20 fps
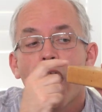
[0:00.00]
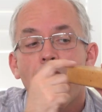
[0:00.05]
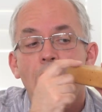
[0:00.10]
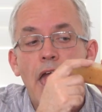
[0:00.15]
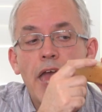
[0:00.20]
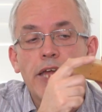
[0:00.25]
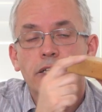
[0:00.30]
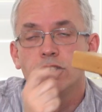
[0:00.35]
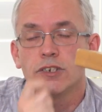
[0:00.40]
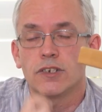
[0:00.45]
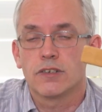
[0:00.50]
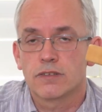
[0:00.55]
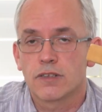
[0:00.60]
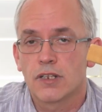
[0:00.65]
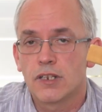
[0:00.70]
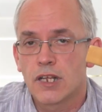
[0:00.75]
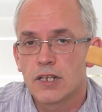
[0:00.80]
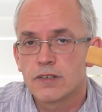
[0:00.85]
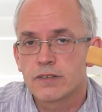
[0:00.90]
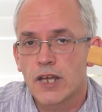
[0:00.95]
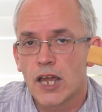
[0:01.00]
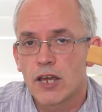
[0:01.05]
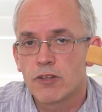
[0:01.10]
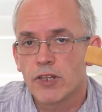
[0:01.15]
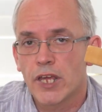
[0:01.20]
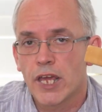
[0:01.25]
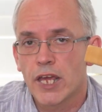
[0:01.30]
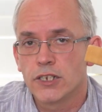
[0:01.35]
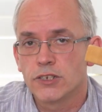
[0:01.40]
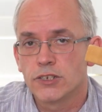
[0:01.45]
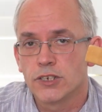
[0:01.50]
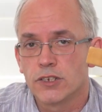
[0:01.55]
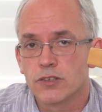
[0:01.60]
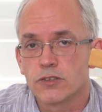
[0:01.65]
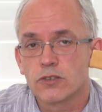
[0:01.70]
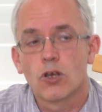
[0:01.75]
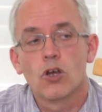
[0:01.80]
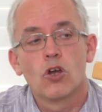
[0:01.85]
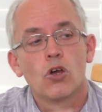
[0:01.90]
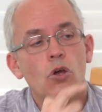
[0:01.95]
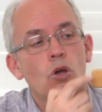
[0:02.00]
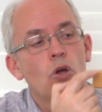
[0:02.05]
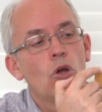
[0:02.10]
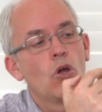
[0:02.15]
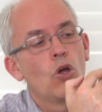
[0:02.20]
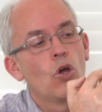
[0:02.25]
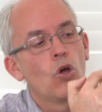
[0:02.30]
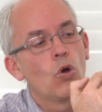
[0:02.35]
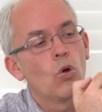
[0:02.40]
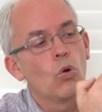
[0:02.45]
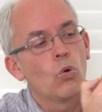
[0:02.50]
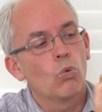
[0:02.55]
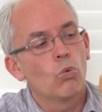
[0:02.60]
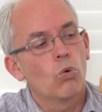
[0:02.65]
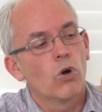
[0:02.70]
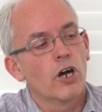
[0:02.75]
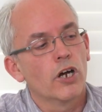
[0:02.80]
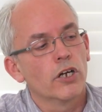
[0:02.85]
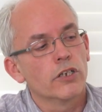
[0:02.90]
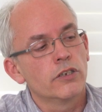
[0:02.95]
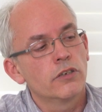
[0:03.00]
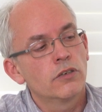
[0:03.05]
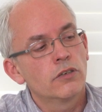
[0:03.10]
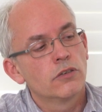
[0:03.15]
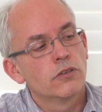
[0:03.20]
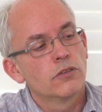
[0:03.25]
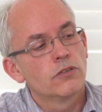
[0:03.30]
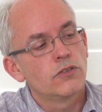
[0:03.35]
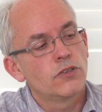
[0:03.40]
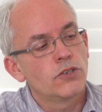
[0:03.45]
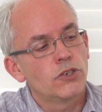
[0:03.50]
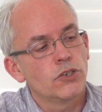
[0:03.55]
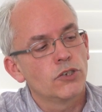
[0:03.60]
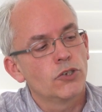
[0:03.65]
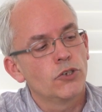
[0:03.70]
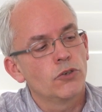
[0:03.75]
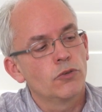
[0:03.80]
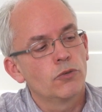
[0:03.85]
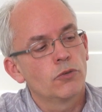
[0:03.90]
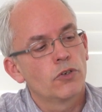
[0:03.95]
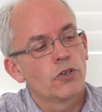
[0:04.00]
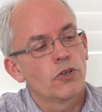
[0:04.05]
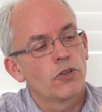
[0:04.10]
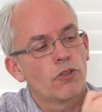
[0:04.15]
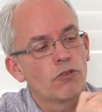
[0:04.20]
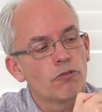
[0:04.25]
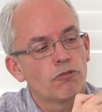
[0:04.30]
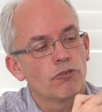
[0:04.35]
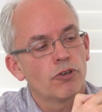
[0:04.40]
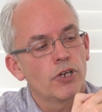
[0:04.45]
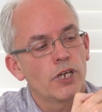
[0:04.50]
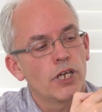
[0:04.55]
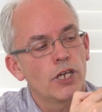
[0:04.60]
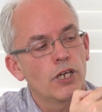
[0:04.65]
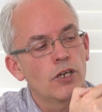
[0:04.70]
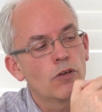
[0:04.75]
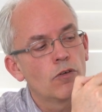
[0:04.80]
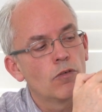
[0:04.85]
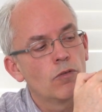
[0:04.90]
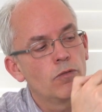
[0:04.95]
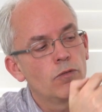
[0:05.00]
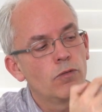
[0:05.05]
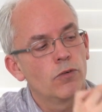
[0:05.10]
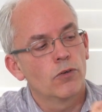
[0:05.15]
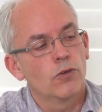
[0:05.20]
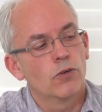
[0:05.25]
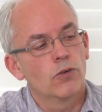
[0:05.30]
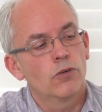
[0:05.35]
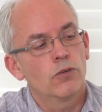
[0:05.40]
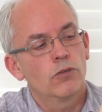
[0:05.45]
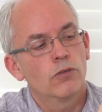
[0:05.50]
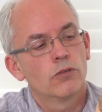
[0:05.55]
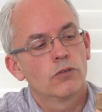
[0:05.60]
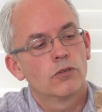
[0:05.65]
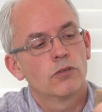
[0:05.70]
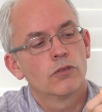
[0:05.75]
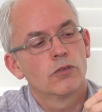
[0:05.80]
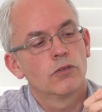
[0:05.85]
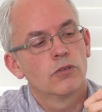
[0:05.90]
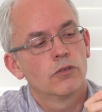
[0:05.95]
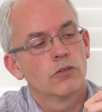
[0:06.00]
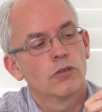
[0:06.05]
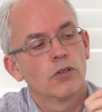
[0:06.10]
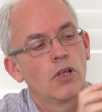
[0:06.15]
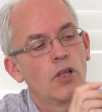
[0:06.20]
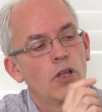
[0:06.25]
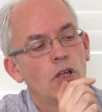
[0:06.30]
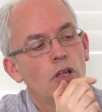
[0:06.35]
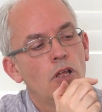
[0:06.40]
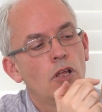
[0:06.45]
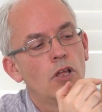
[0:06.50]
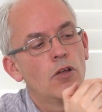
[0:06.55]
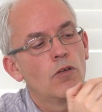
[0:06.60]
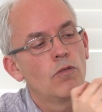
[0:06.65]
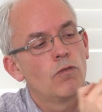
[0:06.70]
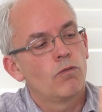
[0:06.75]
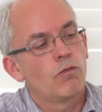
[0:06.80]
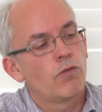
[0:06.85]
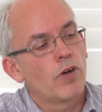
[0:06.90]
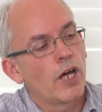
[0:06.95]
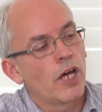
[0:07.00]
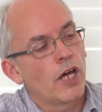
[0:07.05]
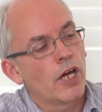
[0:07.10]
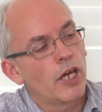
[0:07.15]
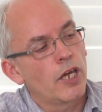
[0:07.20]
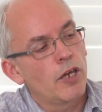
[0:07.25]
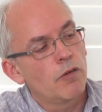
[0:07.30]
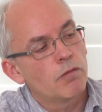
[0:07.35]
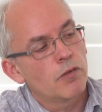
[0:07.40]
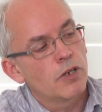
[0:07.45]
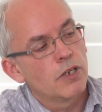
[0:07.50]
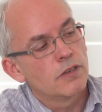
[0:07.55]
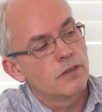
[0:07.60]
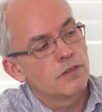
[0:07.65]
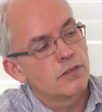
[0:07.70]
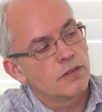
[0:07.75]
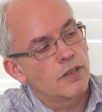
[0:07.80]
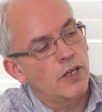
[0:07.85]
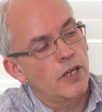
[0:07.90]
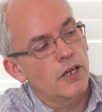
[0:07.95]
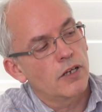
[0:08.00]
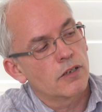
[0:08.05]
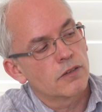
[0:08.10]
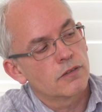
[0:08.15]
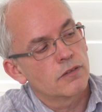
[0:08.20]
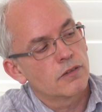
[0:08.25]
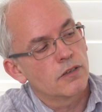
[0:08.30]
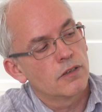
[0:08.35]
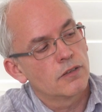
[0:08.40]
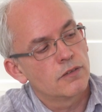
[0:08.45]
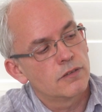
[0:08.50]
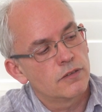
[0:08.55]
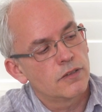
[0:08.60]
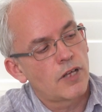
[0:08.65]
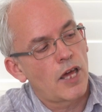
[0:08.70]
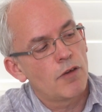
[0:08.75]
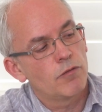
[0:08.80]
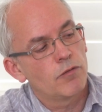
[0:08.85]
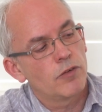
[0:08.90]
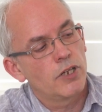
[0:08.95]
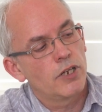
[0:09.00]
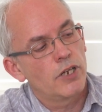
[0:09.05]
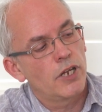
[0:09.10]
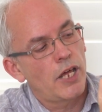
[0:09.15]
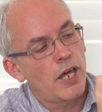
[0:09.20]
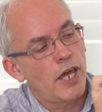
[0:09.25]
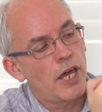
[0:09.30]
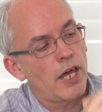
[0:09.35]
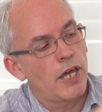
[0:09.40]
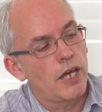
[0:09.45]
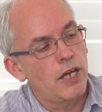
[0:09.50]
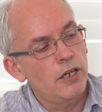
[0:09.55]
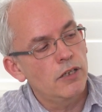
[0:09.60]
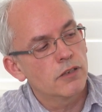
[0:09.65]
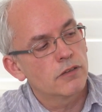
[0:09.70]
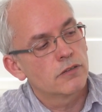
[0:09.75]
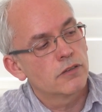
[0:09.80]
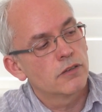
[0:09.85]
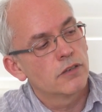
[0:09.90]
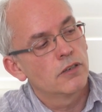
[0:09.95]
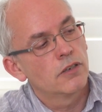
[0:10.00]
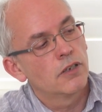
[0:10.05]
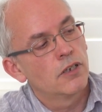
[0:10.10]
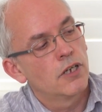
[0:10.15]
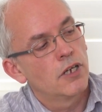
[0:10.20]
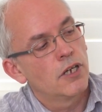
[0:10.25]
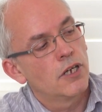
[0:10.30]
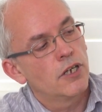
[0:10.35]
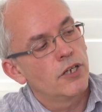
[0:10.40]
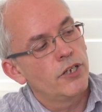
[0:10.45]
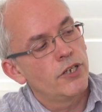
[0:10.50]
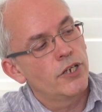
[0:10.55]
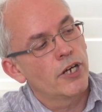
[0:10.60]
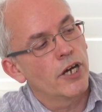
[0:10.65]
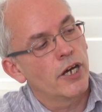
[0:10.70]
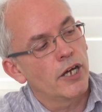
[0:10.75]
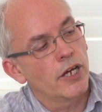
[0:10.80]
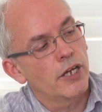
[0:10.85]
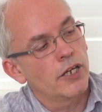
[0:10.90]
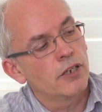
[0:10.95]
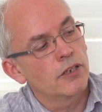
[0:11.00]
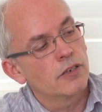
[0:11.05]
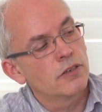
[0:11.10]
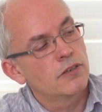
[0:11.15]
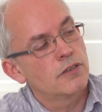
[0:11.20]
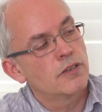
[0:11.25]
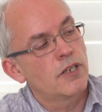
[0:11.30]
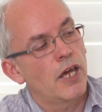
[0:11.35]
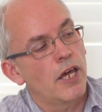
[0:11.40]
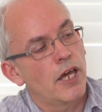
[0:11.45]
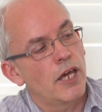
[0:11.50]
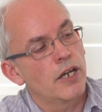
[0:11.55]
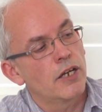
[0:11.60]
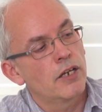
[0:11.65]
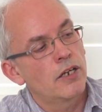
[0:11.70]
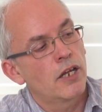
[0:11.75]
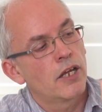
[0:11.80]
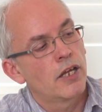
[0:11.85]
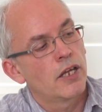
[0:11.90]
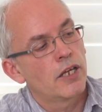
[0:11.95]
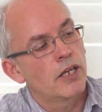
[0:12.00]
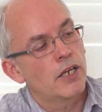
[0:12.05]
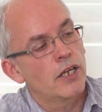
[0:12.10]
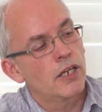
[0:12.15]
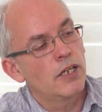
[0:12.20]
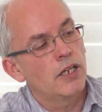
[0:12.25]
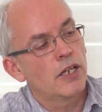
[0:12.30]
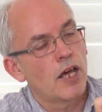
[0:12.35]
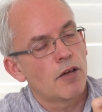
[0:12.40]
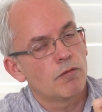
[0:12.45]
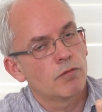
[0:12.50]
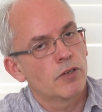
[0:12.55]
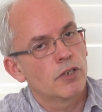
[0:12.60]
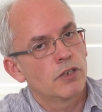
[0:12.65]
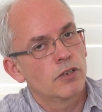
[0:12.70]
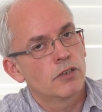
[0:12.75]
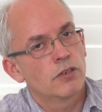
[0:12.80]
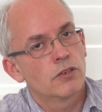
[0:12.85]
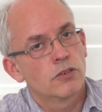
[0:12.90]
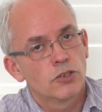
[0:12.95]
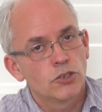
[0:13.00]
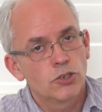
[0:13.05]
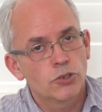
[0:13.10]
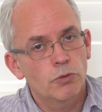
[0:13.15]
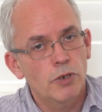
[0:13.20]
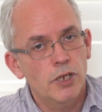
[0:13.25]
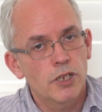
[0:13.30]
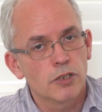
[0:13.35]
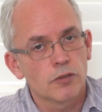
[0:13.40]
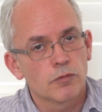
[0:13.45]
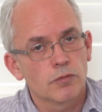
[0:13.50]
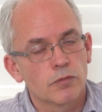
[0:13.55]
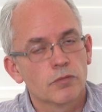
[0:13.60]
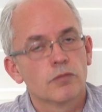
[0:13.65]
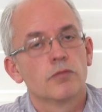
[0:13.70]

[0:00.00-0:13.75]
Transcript: Edges. Let's count the edges. 1, 2, 3, 4, 5, 6, 7, 8, 9, 10, 11, 12.